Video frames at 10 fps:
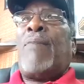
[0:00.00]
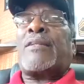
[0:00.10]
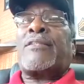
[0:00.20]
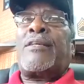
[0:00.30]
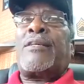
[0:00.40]

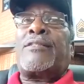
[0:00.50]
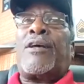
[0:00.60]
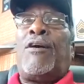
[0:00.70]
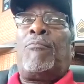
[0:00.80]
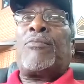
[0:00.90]
back to
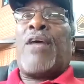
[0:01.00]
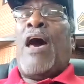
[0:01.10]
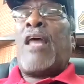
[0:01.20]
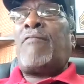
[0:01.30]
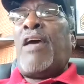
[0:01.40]
his
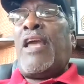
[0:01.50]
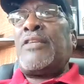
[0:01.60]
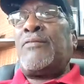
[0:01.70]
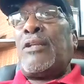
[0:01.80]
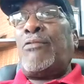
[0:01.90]
hometown of
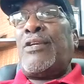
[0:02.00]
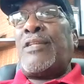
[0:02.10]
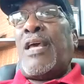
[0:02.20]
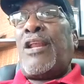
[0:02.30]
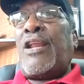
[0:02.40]
Haynesville,
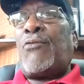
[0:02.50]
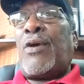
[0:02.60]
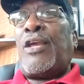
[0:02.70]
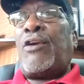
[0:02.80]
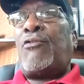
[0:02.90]
Louisiana,
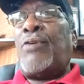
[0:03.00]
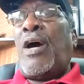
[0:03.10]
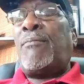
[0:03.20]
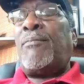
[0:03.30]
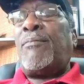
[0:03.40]
where he
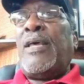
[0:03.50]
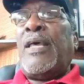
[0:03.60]
grew up.